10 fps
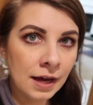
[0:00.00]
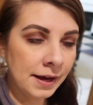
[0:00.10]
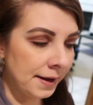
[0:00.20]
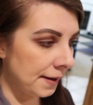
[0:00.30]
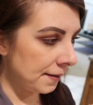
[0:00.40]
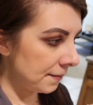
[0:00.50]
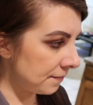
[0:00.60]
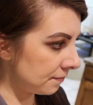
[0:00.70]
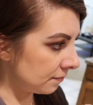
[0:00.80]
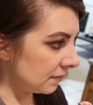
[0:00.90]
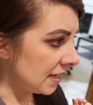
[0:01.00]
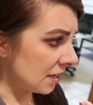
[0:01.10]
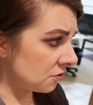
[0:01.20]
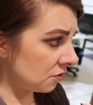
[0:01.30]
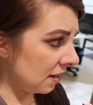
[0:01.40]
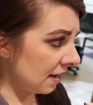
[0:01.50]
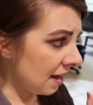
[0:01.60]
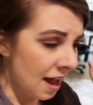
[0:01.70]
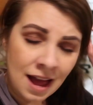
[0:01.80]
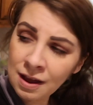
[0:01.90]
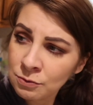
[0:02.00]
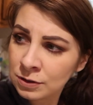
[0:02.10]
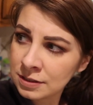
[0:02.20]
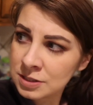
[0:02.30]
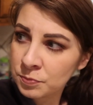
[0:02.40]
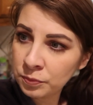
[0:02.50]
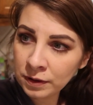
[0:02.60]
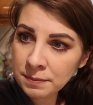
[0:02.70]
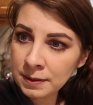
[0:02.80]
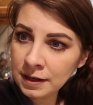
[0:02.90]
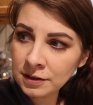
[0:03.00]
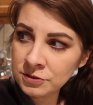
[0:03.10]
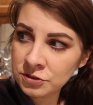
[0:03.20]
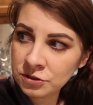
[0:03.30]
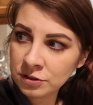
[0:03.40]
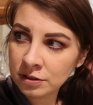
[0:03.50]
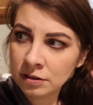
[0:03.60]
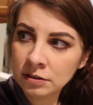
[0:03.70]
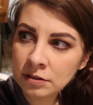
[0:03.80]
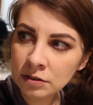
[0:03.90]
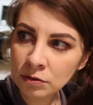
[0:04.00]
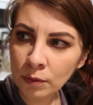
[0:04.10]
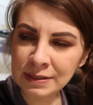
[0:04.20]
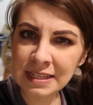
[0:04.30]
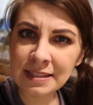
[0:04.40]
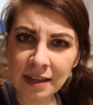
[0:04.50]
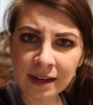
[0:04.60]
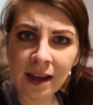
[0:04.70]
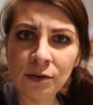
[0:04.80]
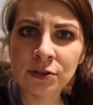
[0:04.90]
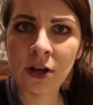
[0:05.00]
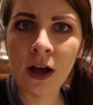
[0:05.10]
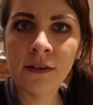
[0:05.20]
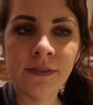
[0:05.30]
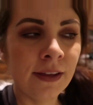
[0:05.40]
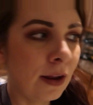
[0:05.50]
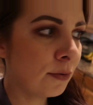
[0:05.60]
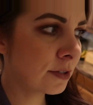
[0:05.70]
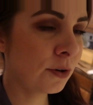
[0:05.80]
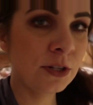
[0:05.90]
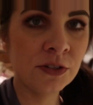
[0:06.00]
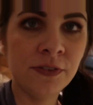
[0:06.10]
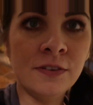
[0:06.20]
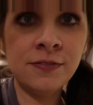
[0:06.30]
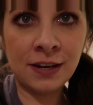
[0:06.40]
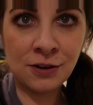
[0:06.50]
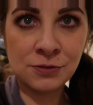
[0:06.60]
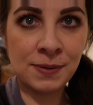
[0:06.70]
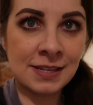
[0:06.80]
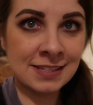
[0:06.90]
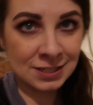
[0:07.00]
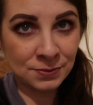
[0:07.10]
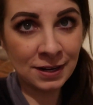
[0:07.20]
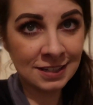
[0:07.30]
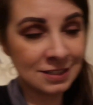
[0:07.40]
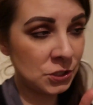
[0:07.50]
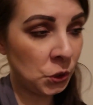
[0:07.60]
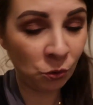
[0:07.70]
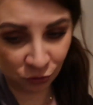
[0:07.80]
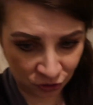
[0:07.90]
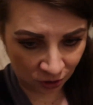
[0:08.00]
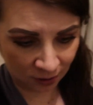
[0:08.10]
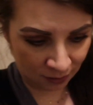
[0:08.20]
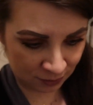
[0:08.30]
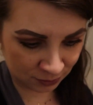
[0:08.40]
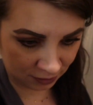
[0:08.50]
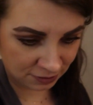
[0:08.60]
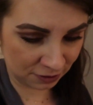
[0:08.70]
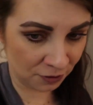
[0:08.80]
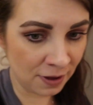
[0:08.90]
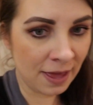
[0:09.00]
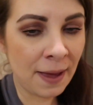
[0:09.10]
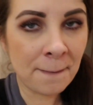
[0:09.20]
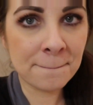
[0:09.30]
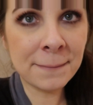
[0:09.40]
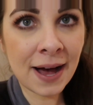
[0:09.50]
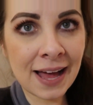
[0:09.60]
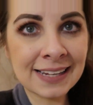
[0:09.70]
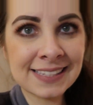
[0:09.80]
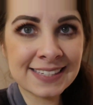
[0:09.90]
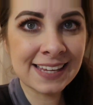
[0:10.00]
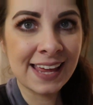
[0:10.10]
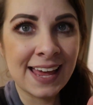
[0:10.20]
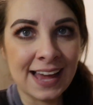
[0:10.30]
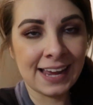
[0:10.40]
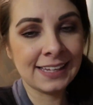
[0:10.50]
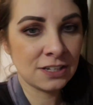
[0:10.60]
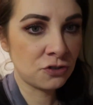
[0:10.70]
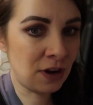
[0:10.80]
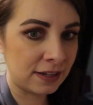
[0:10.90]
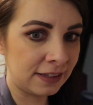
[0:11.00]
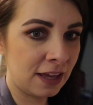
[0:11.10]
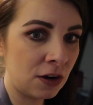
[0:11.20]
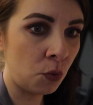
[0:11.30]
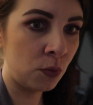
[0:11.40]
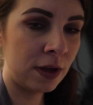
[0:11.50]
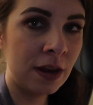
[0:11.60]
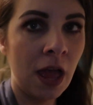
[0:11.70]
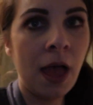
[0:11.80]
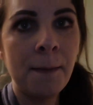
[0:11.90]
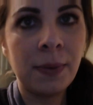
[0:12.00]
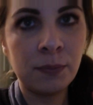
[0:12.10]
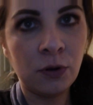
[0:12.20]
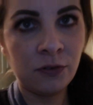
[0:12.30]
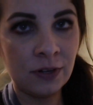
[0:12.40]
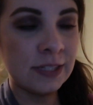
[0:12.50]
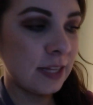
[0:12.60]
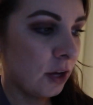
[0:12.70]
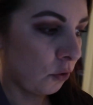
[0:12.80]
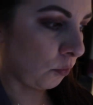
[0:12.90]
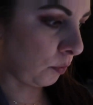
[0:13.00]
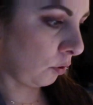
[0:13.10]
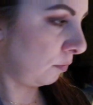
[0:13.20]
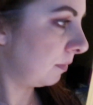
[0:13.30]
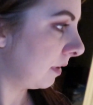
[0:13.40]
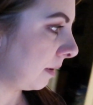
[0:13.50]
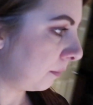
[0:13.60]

um, yesterday I was pretty much, was it Sunday? I was off and I was going to film videos because that's what I told y'all I was going to do. But I got distracted with my boyfriend's room